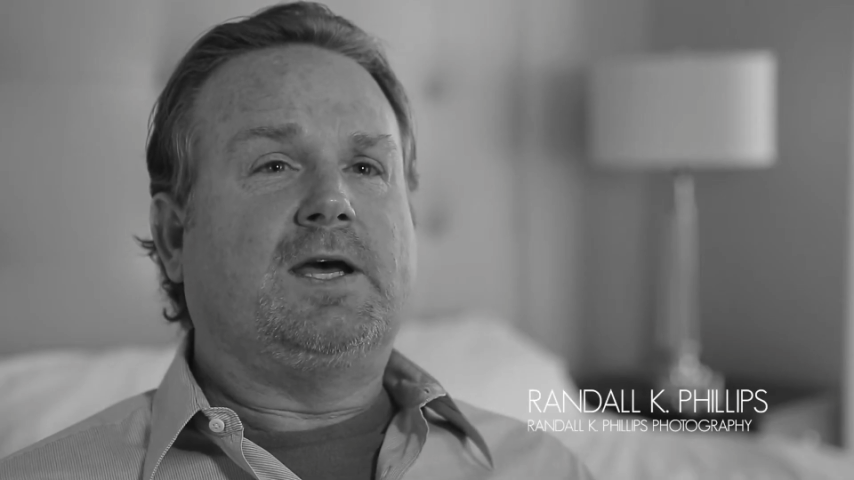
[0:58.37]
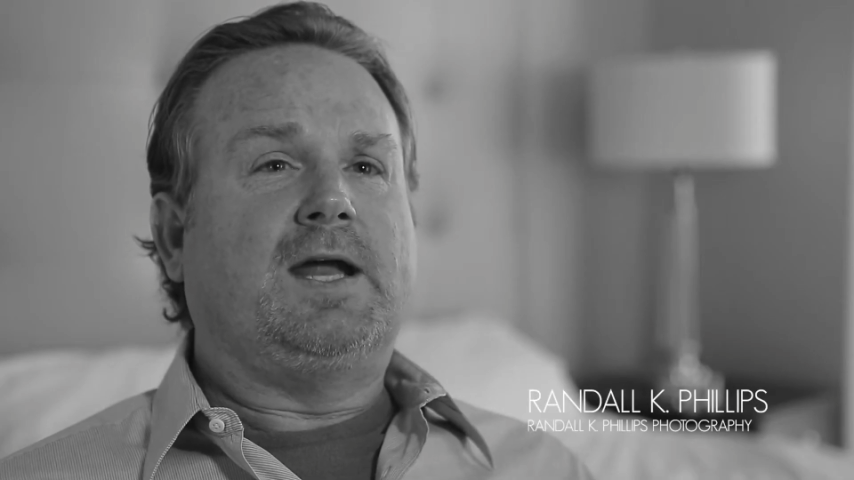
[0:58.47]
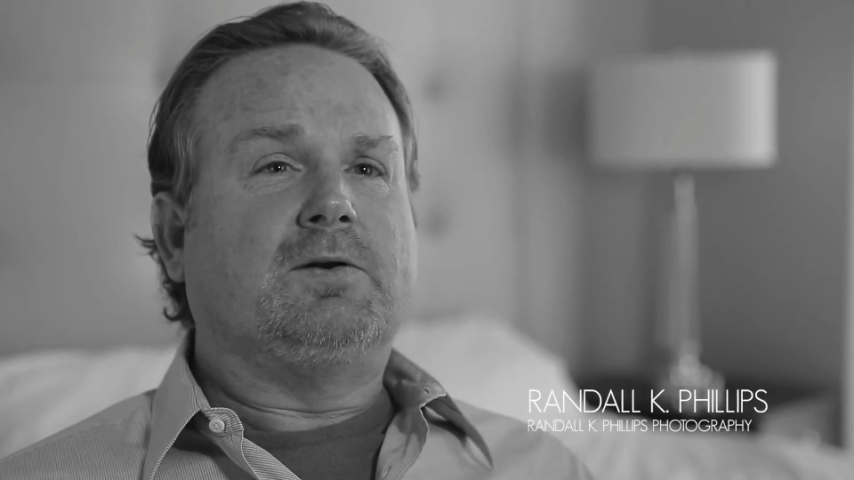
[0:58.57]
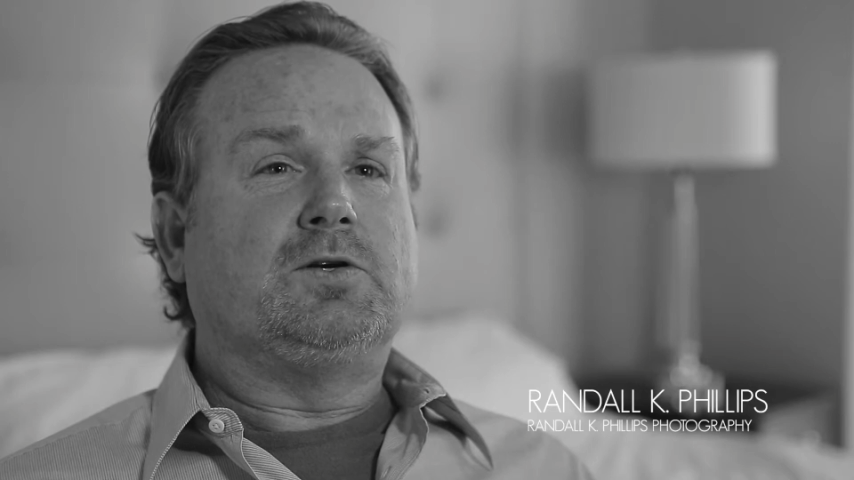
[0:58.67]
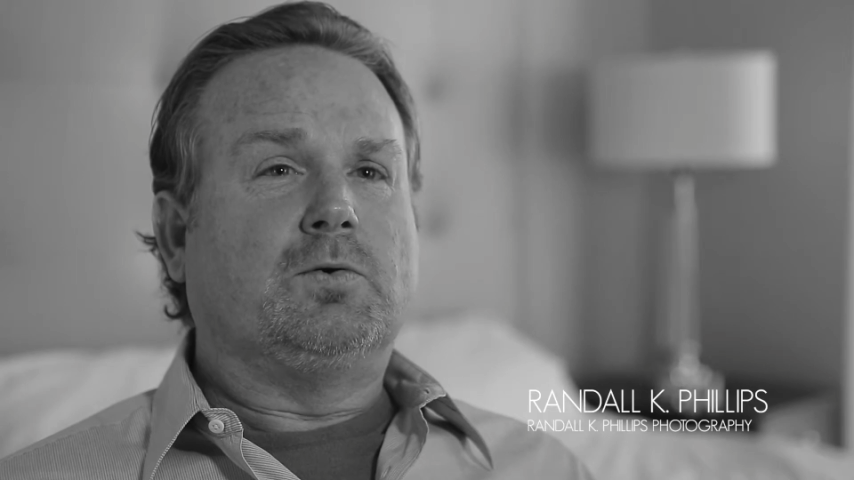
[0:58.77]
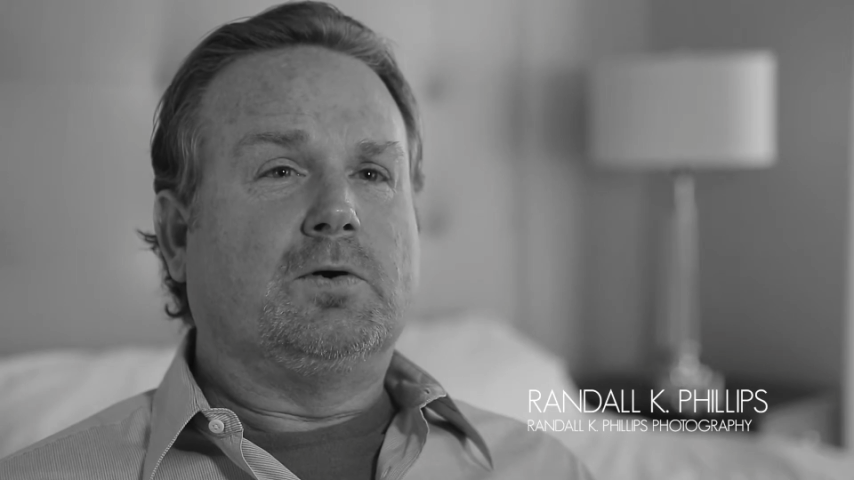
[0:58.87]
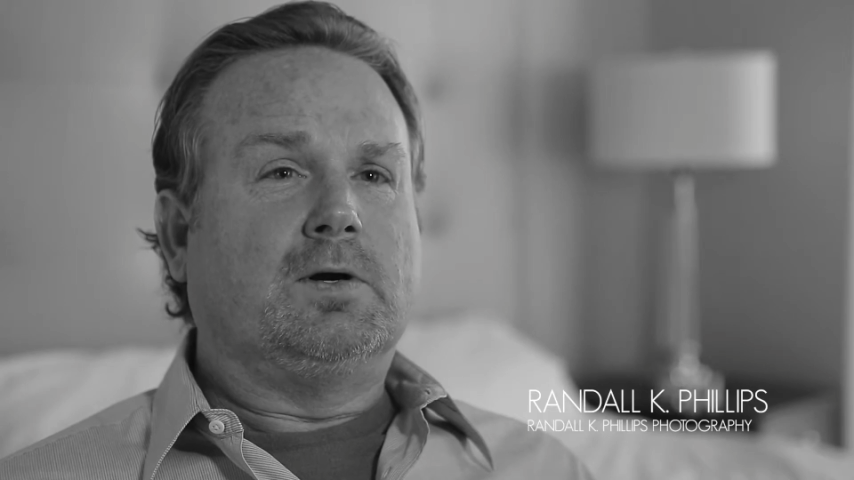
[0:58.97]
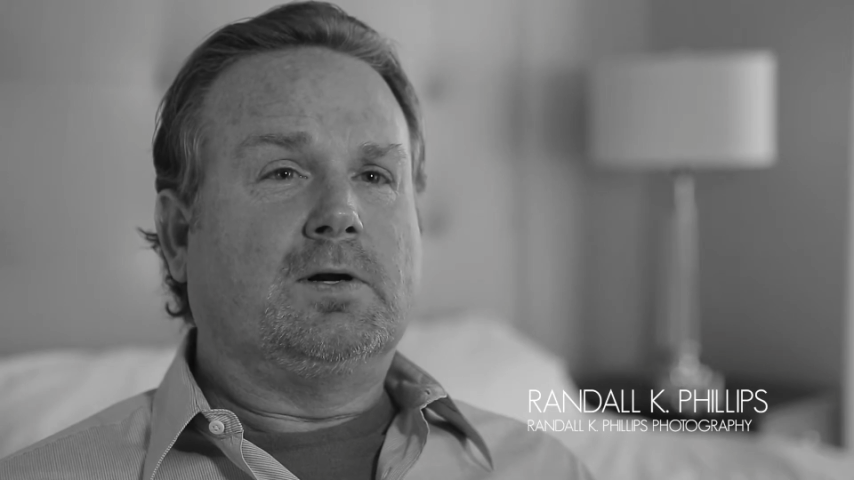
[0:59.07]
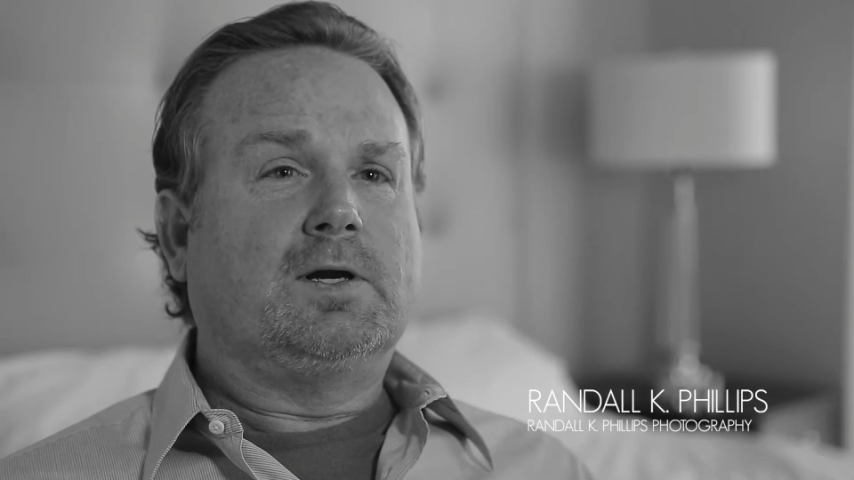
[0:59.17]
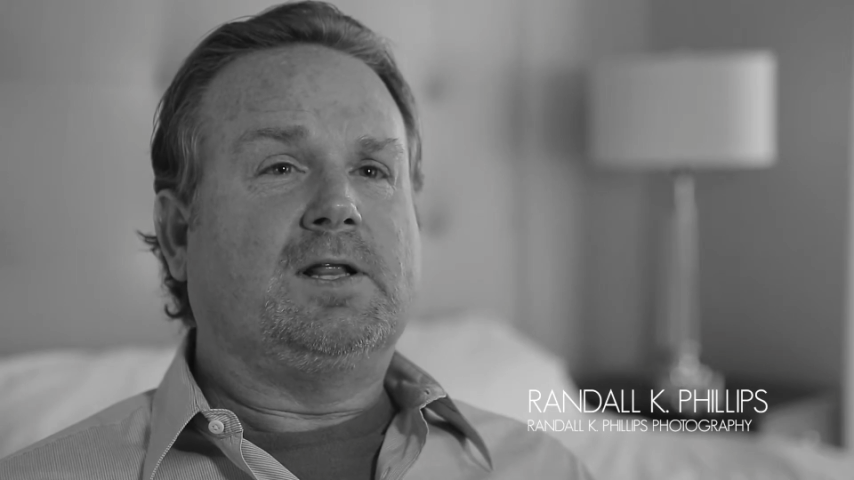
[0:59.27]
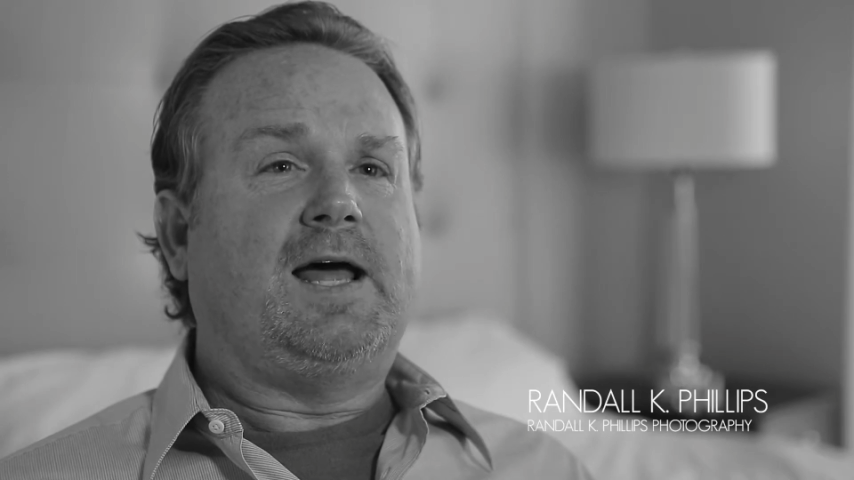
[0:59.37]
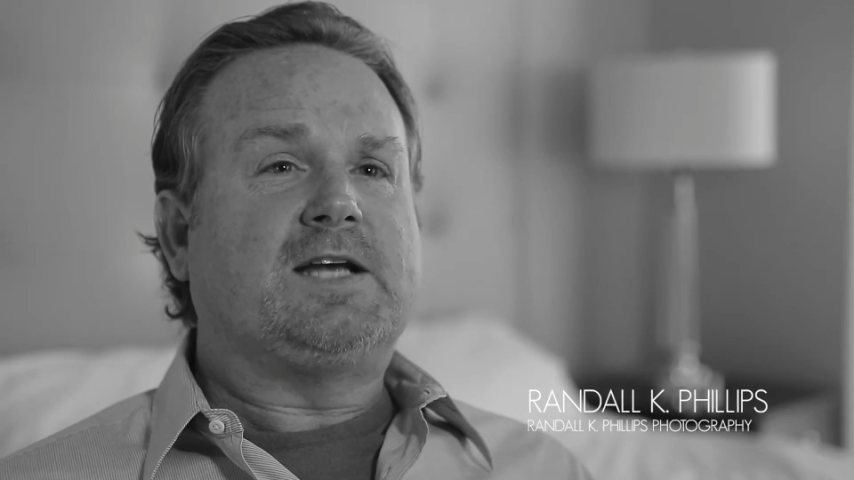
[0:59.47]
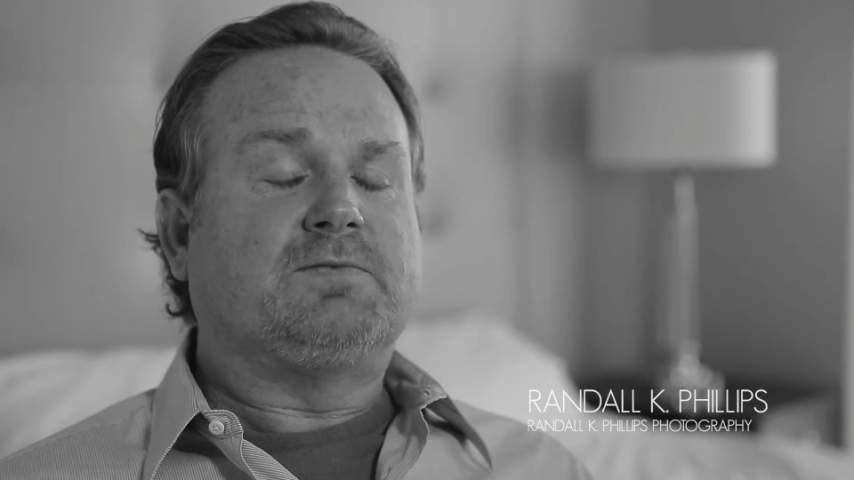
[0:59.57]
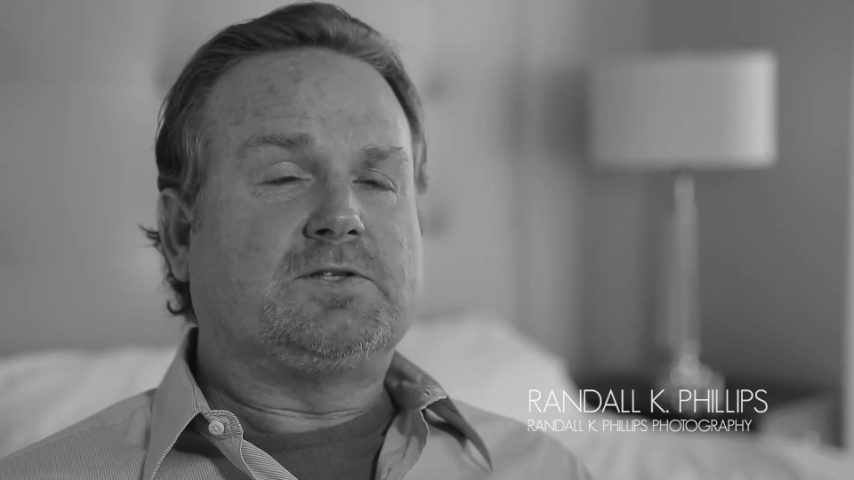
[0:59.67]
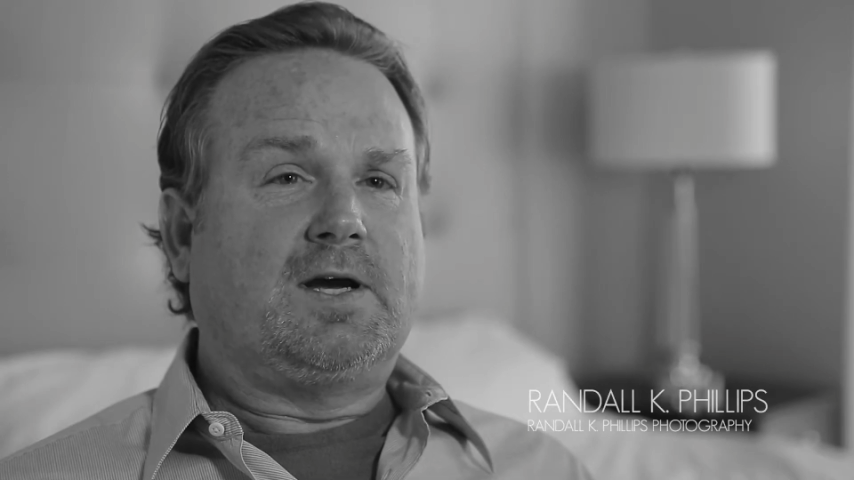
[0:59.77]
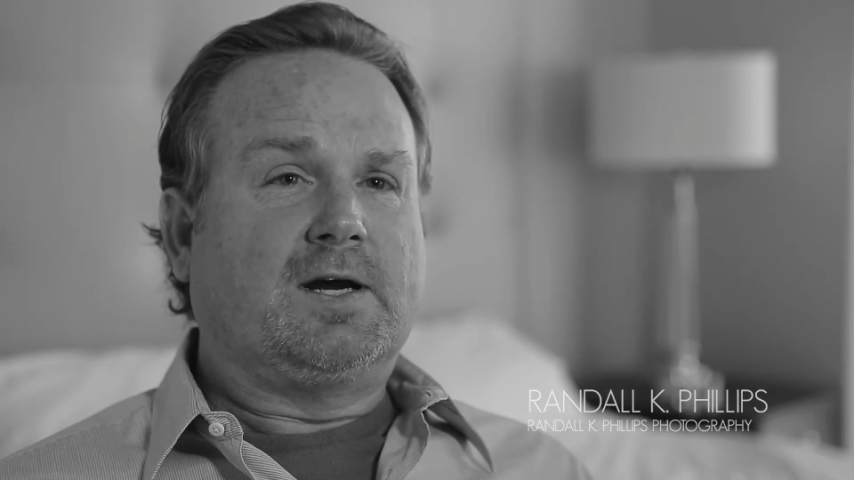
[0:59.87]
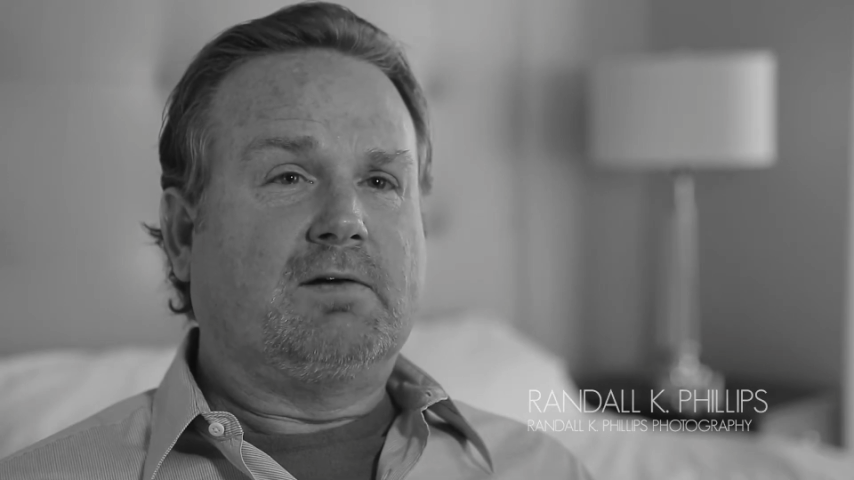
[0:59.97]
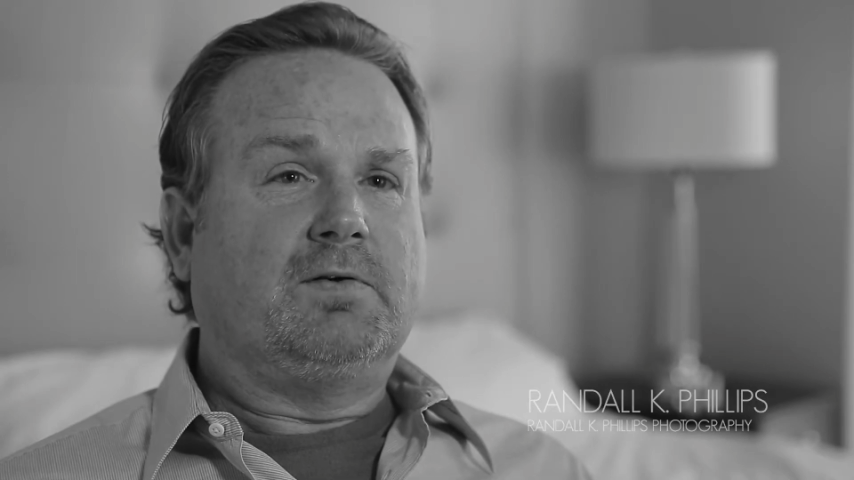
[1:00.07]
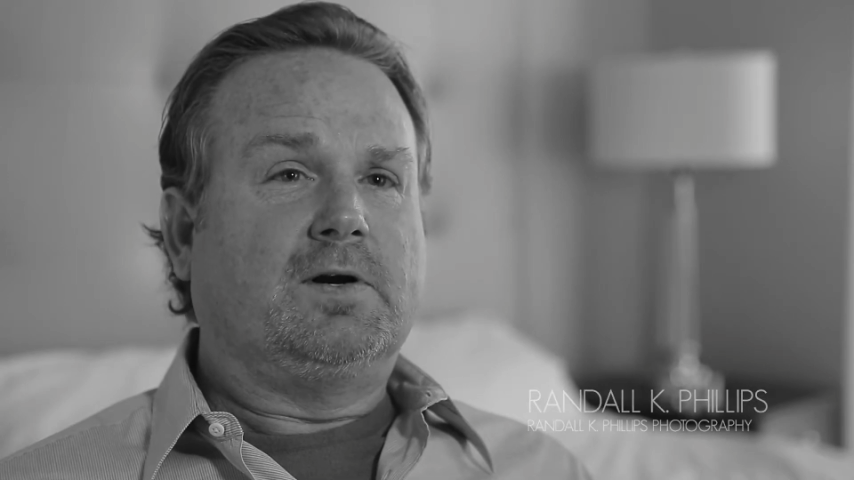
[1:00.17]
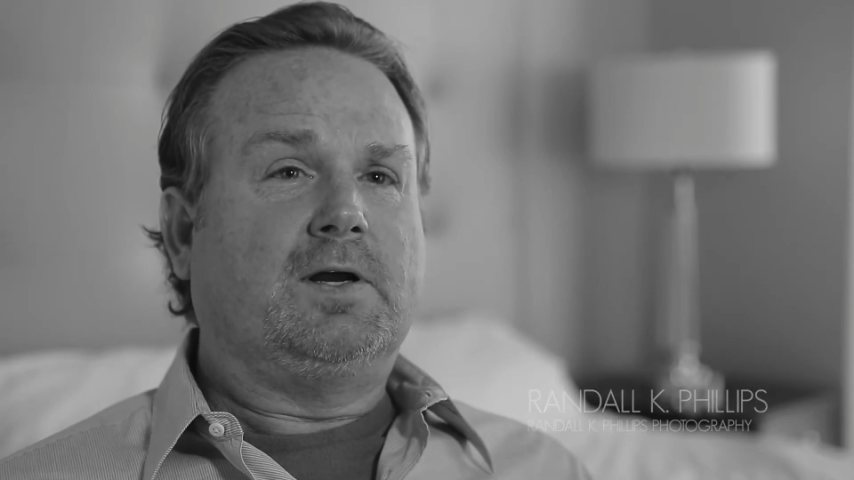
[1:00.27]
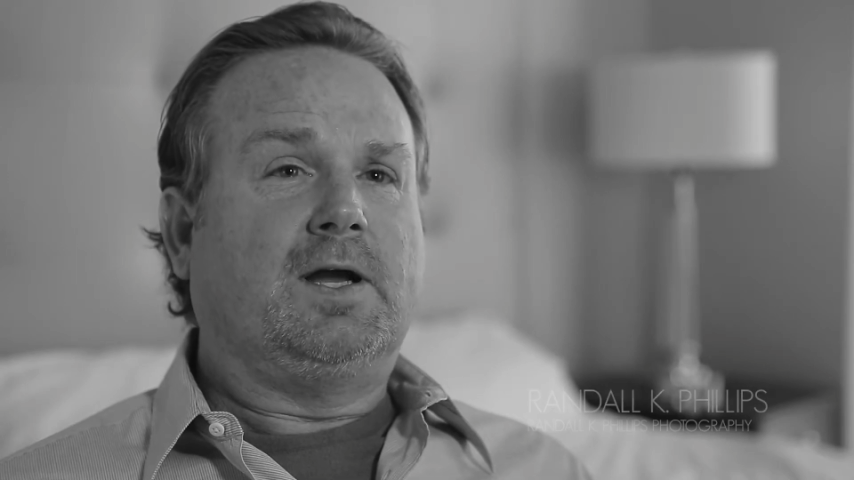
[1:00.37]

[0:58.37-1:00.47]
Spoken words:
an outdoor class photographer,